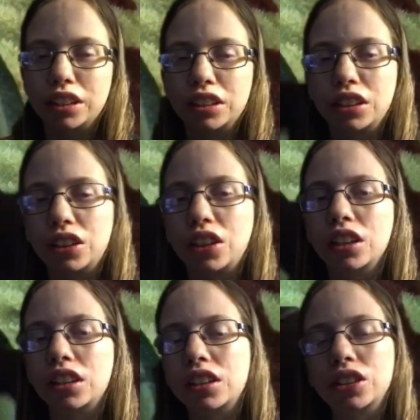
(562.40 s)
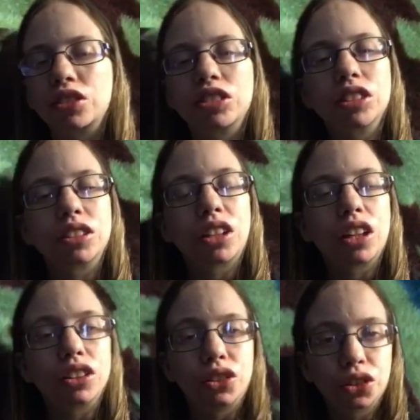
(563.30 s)
You know, I thought this was
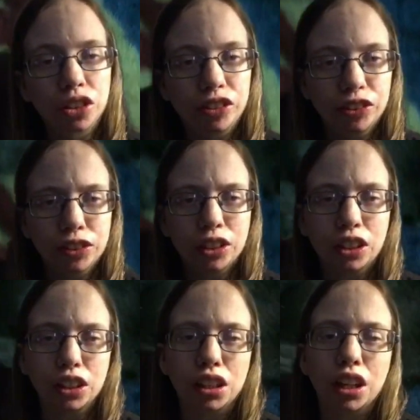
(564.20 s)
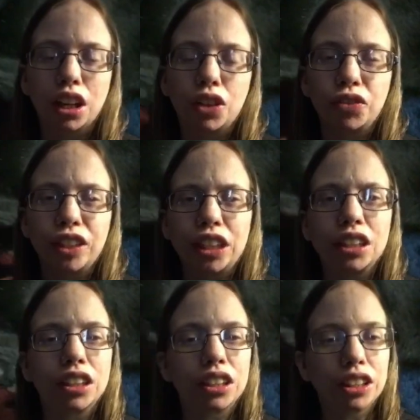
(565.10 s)
not normal for her,
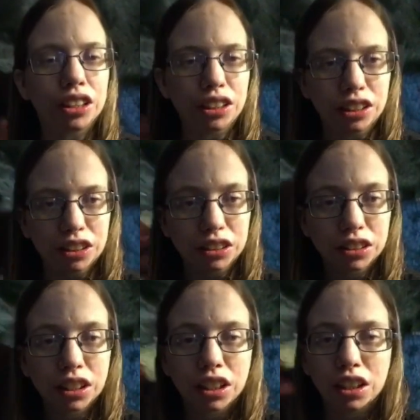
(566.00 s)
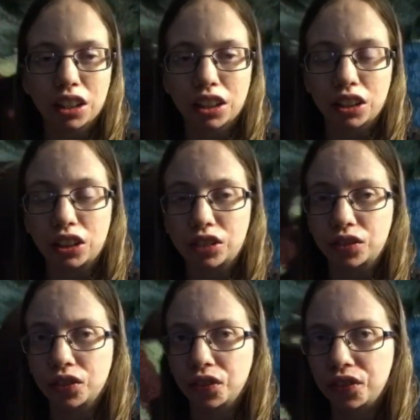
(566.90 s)
but it is.
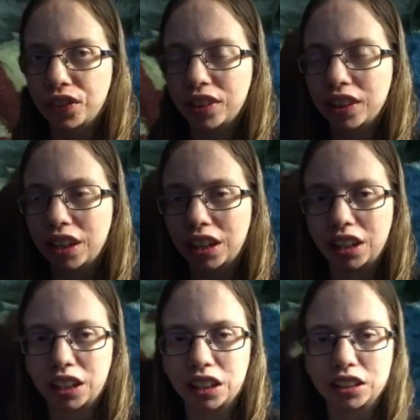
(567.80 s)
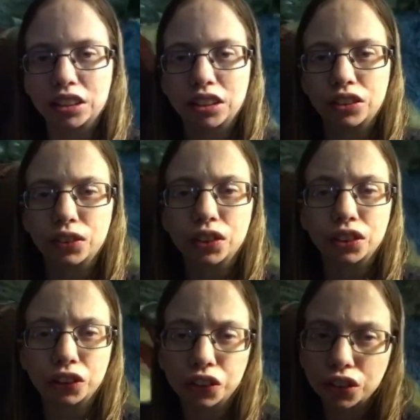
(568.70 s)
Um, and if
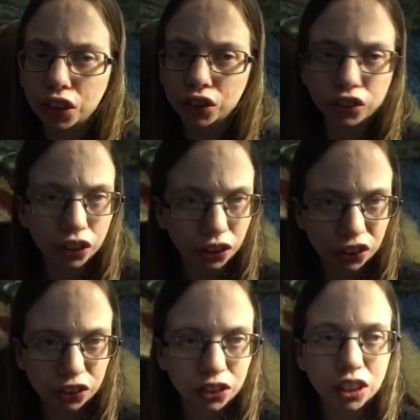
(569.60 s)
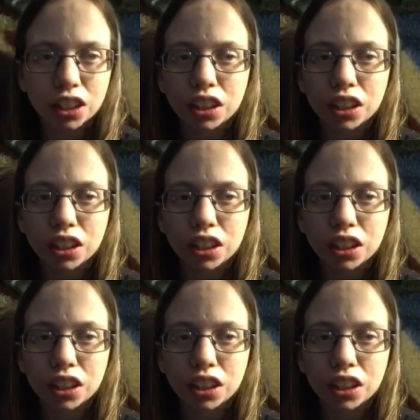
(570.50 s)
you don't know,